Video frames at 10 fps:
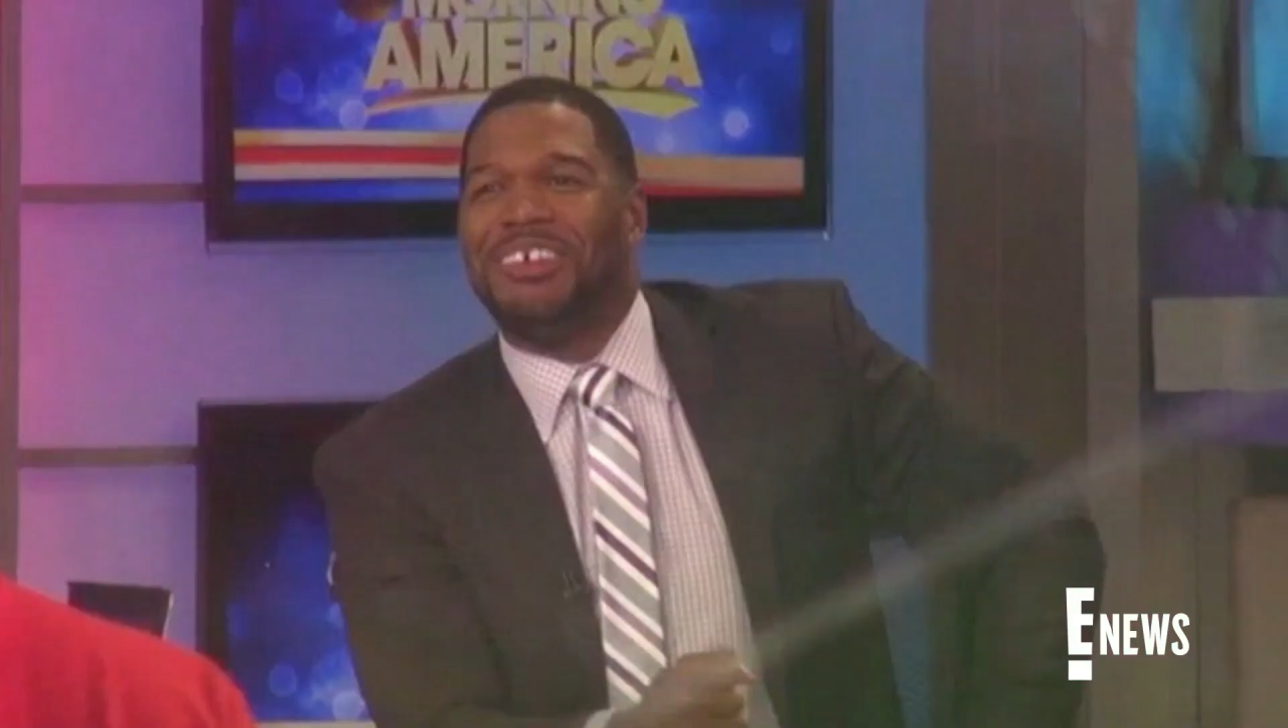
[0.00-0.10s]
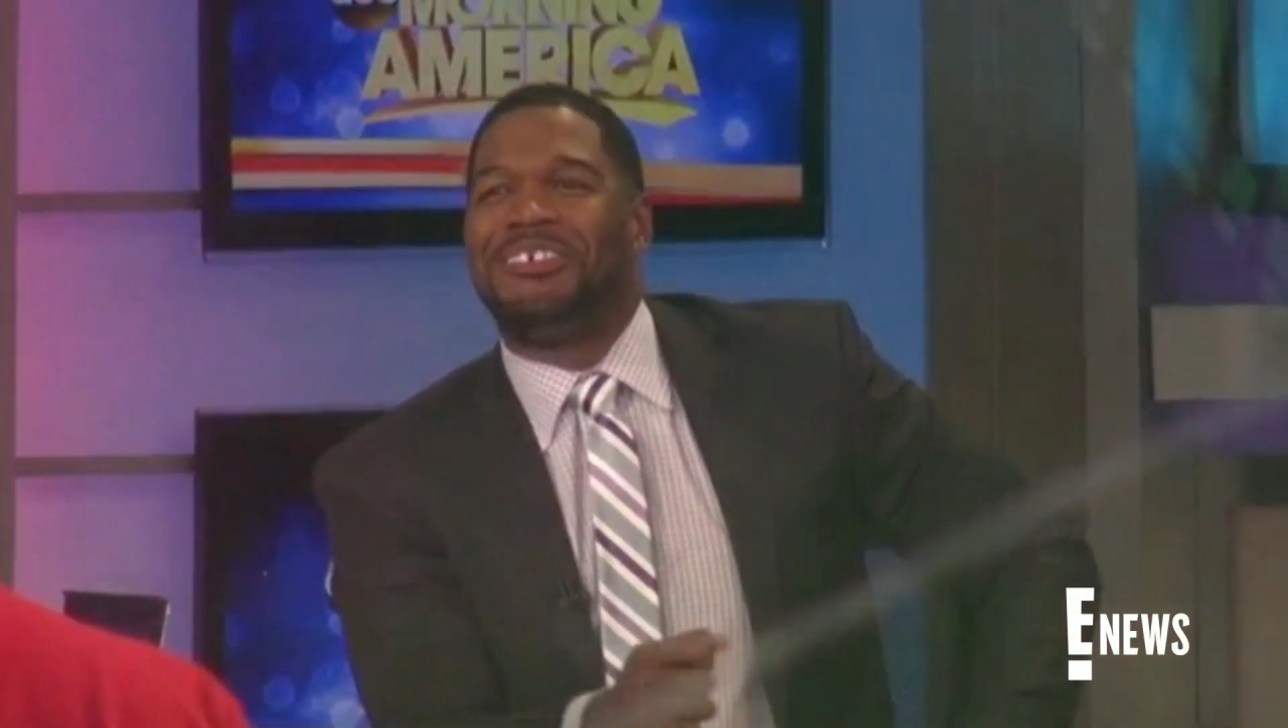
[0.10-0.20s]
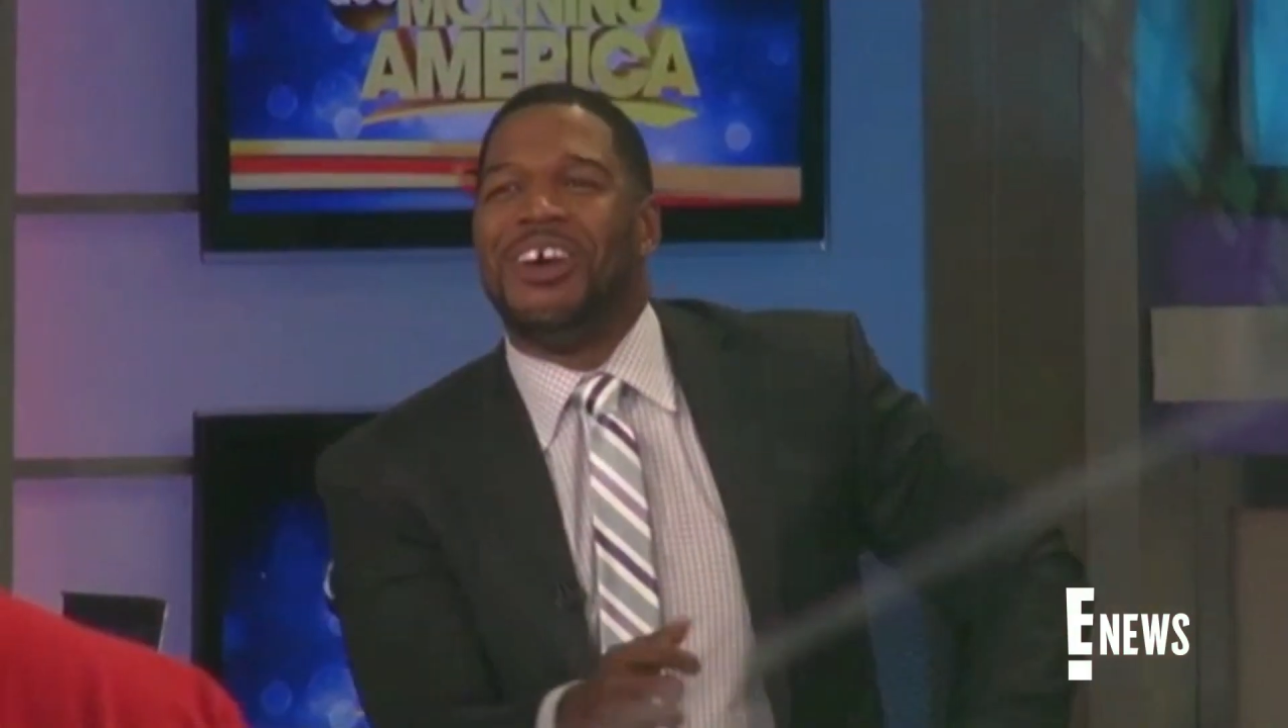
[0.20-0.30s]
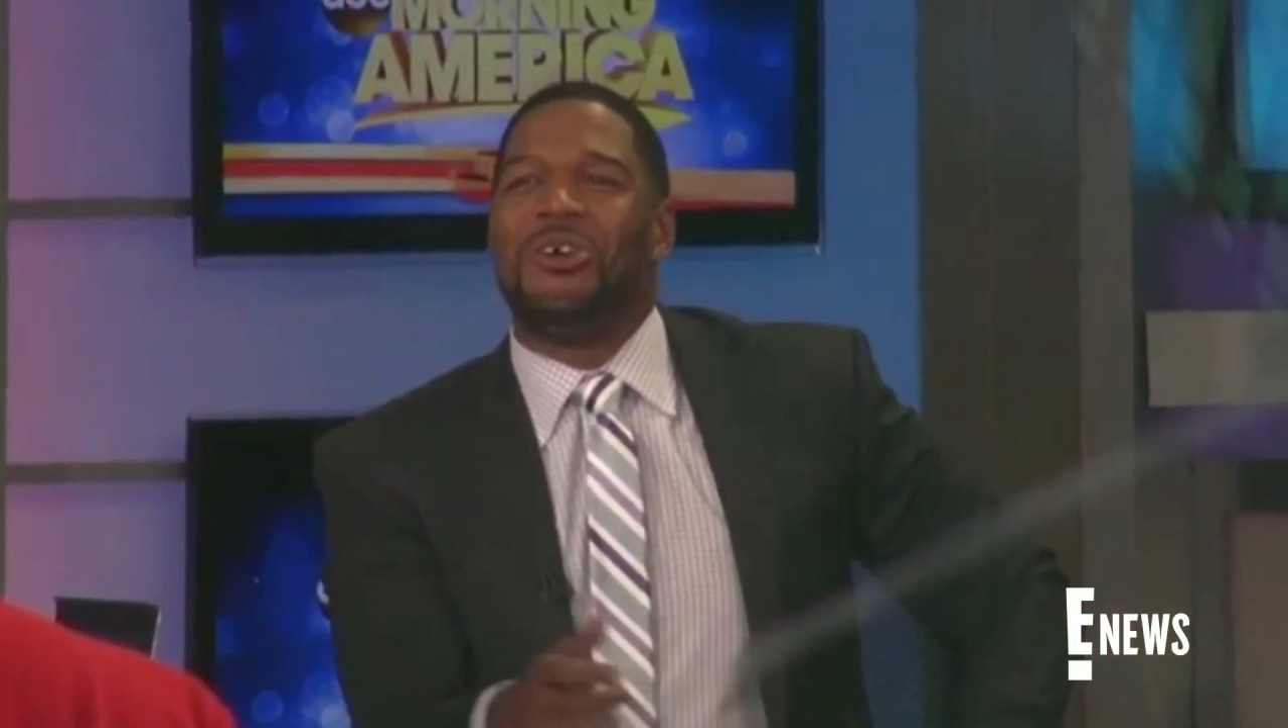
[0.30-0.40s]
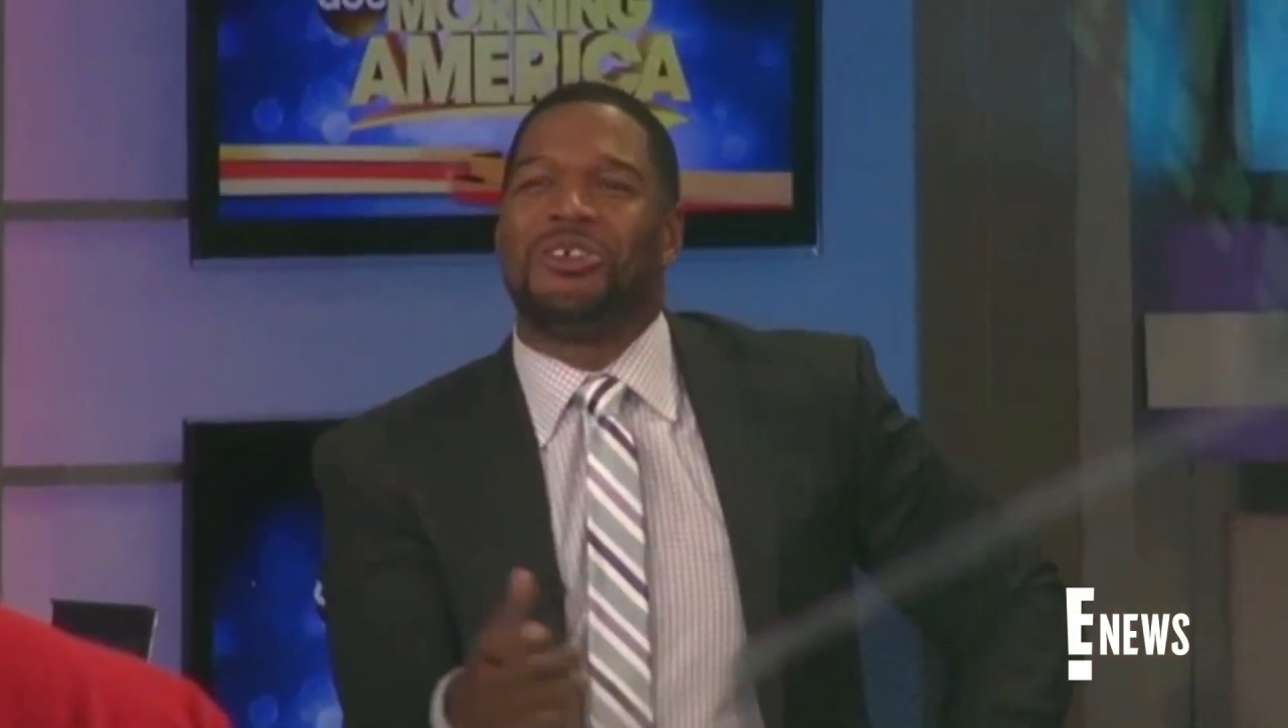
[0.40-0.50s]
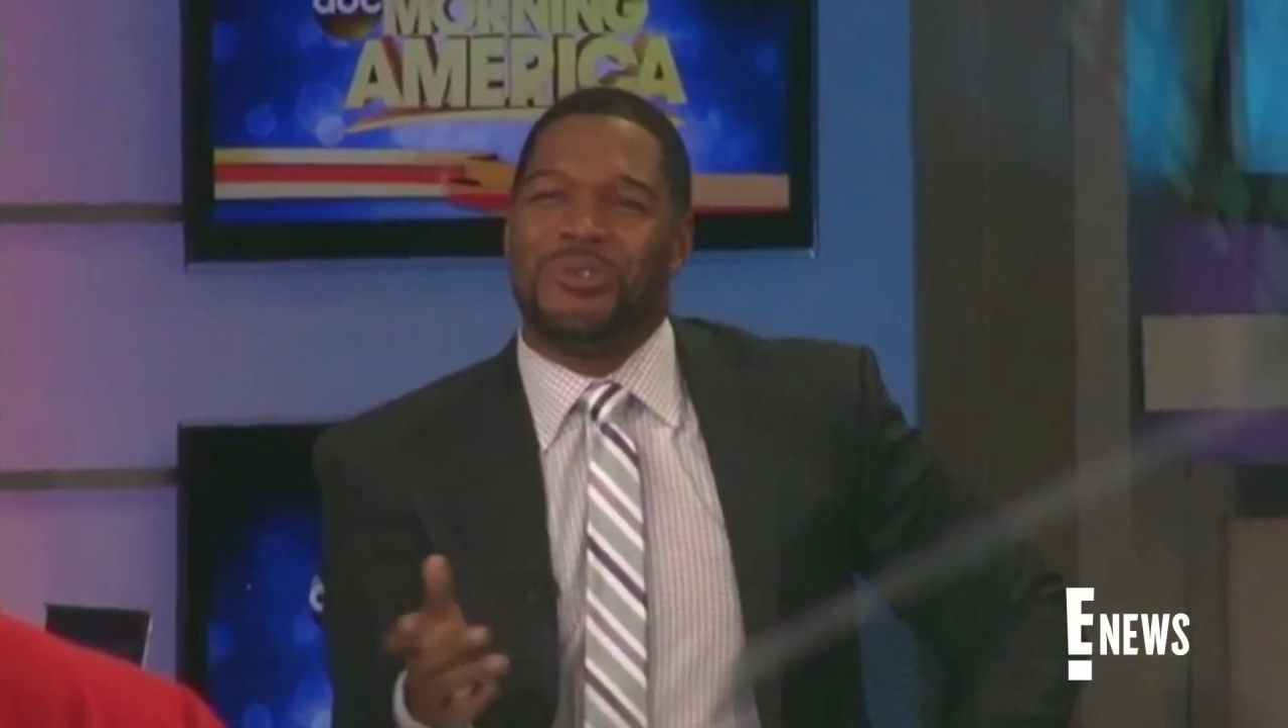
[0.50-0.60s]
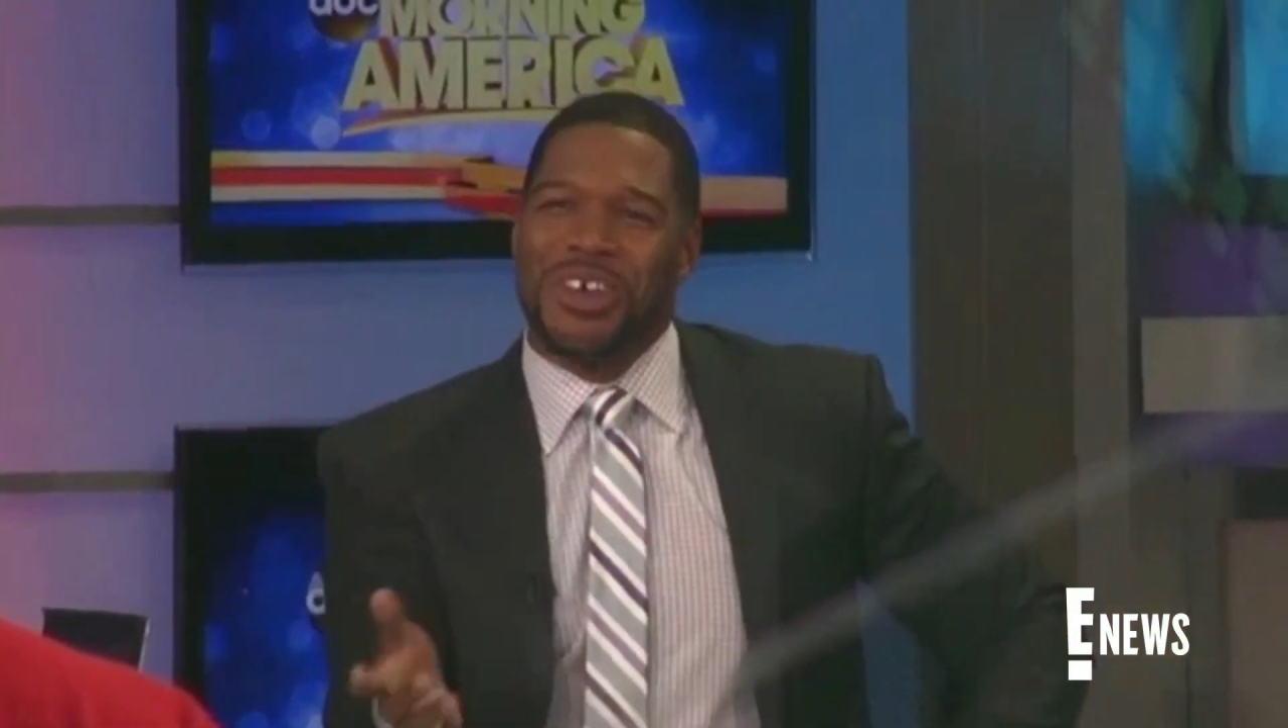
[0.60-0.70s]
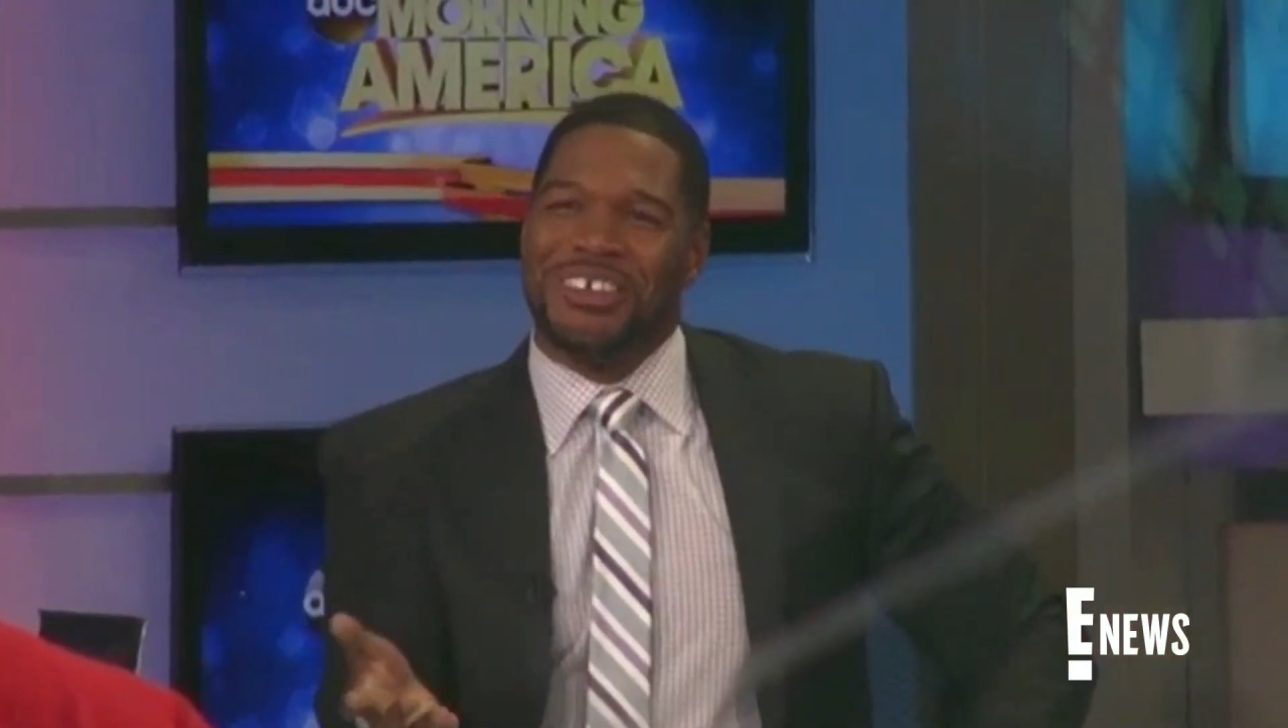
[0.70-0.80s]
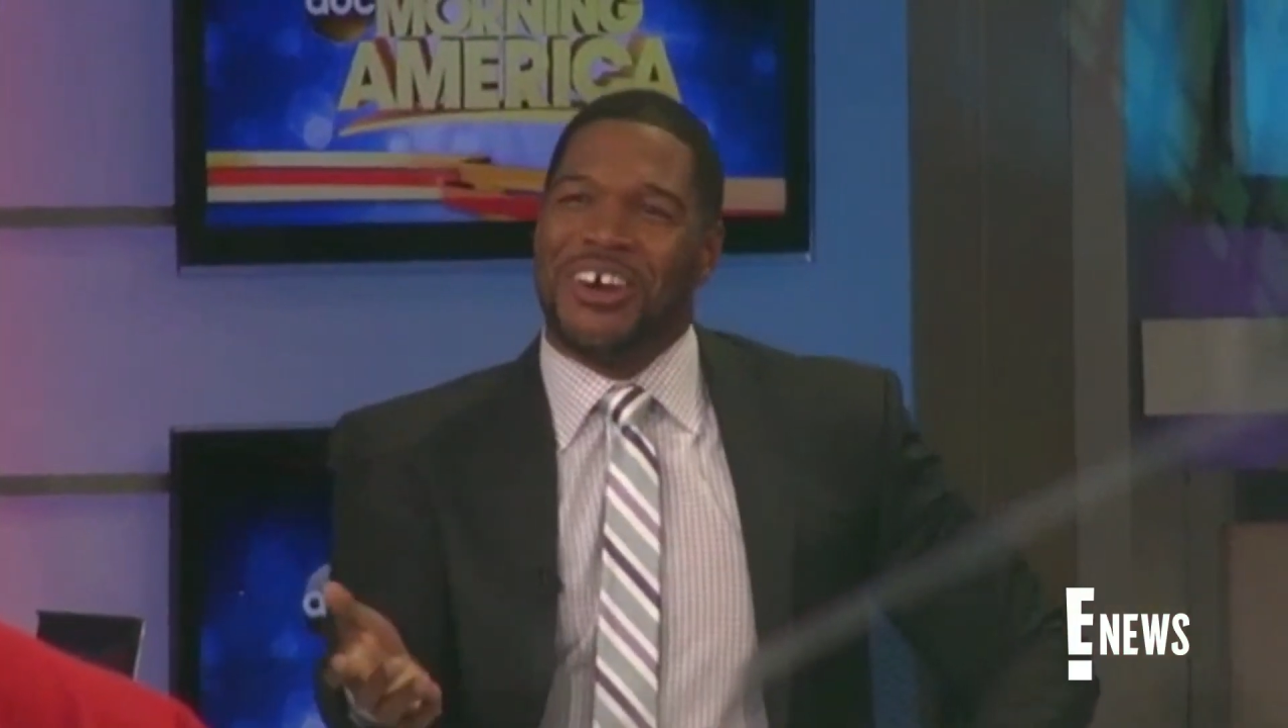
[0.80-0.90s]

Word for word: last time the